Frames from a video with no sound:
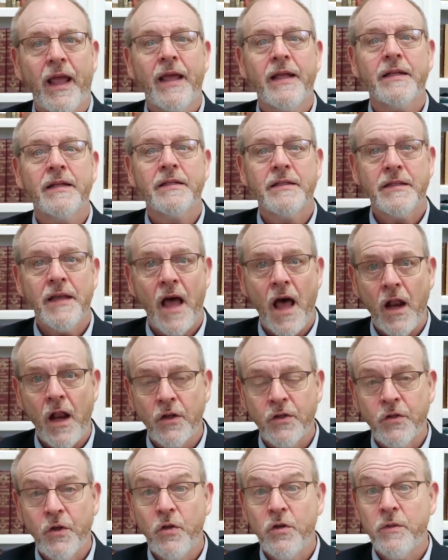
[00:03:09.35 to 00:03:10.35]
and
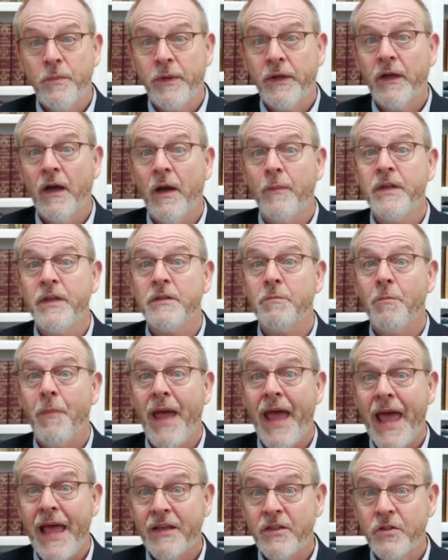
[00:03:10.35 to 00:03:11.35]
solitude to become his
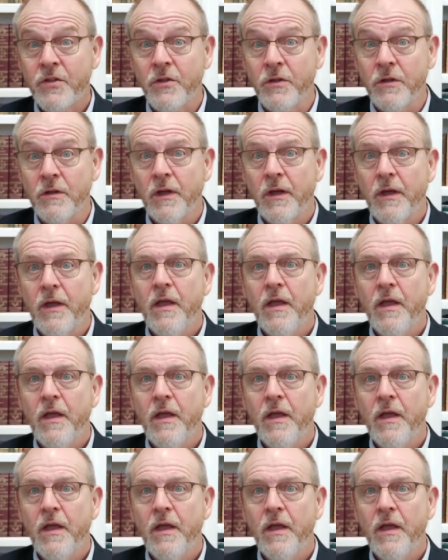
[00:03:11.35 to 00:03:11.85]
master,